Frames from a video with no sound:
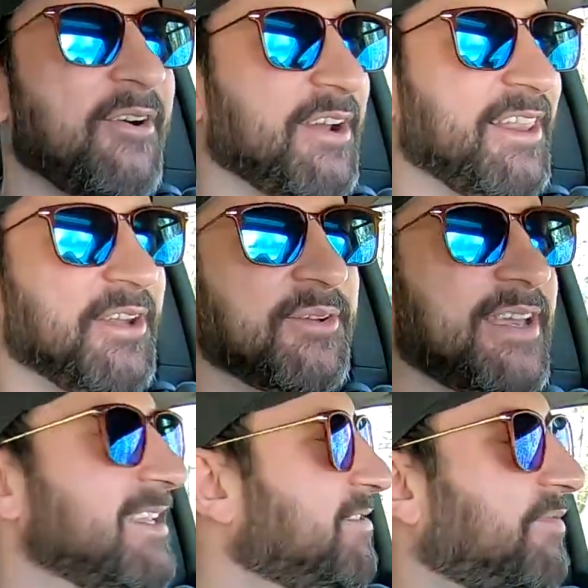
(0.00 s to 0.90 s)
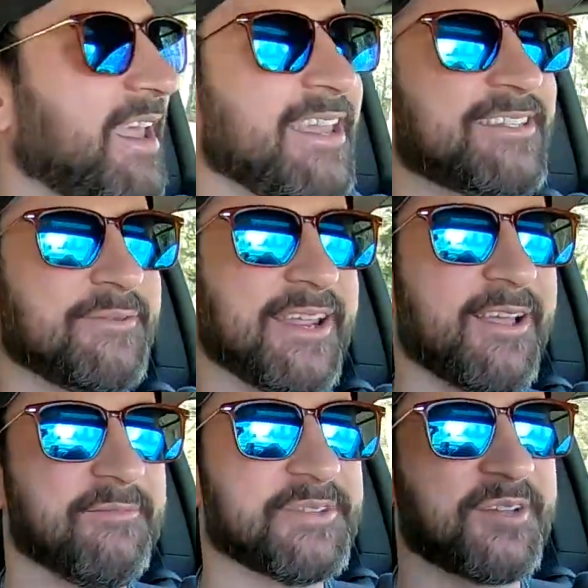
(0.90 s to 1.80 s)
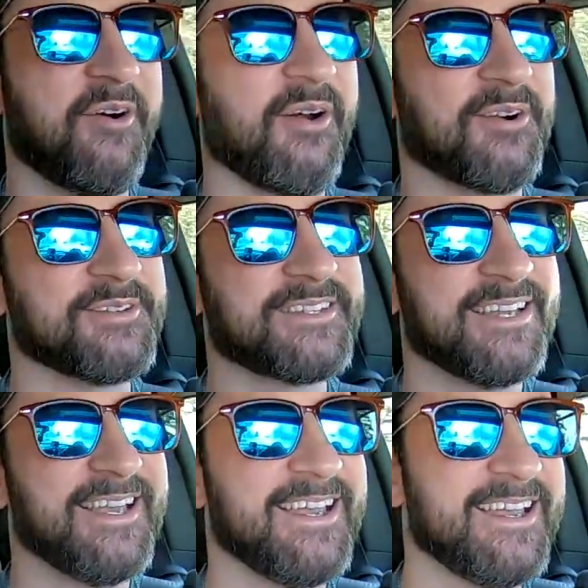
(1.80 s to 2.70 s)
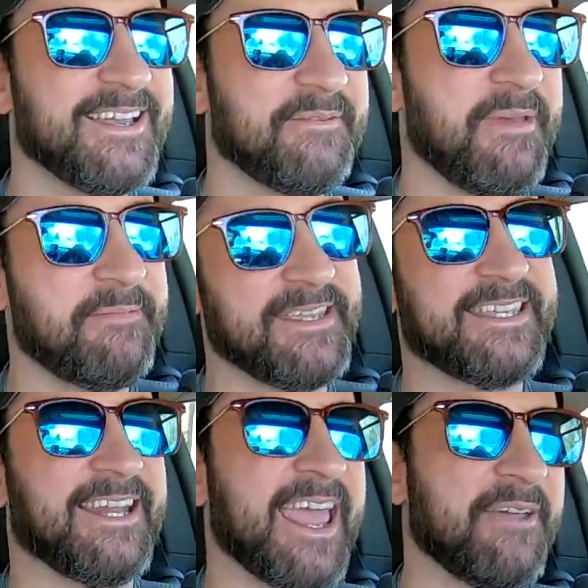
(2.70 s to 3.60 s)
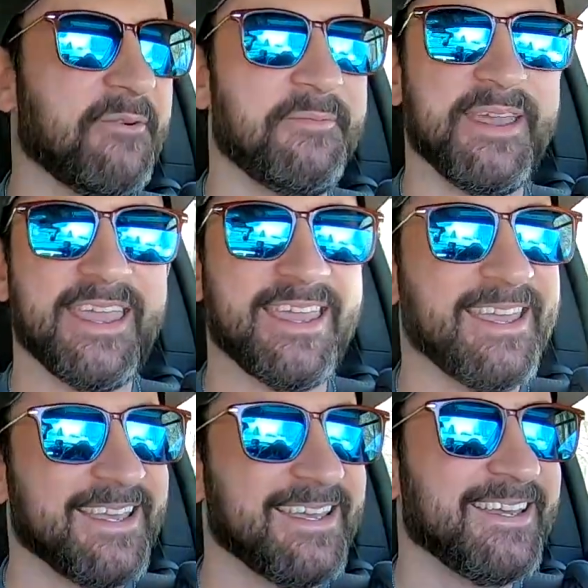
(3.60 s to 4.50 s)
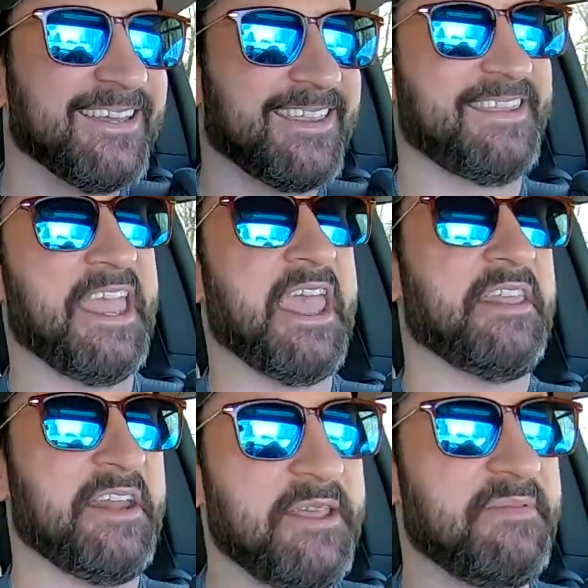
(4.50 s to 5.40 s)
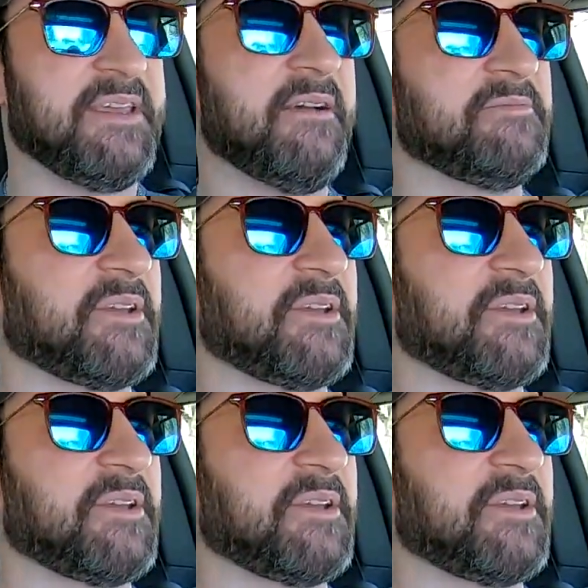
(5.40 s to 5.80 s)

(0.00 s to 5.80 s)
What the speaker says: on a little kid's face when it comes to cars. Maybe today will be the day that he becomes